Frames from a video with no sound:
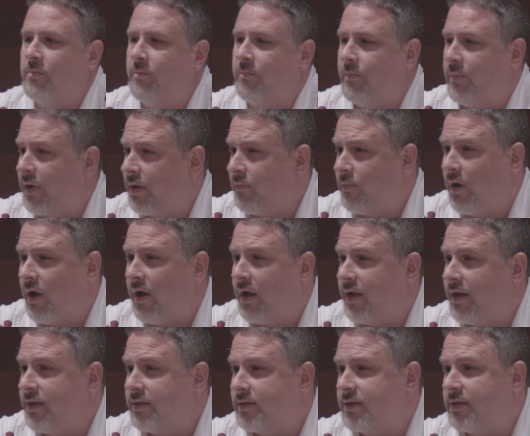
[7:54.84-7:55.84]
big
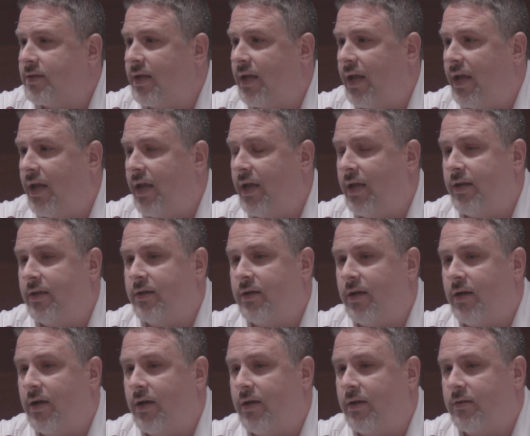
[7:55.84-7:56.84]
bodies, and
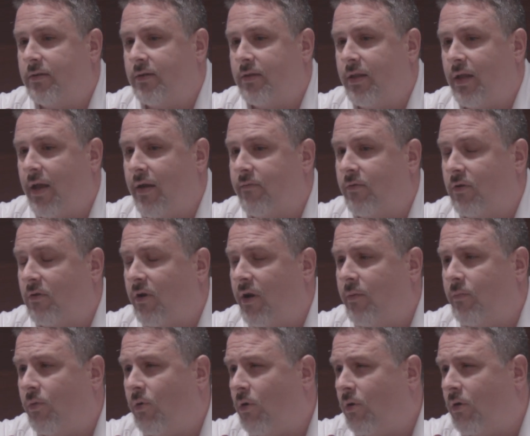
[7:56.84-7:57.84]
they have a
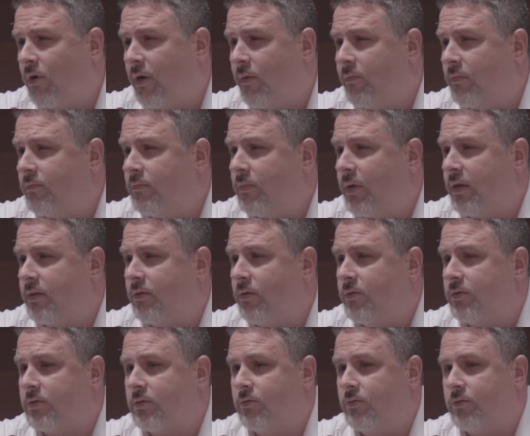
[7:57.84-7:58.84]
great program at
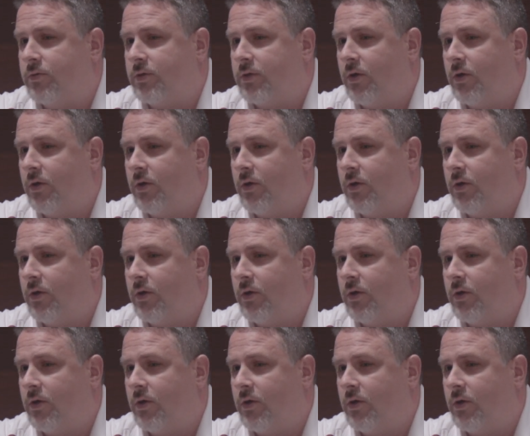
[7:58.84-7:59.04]
those schools.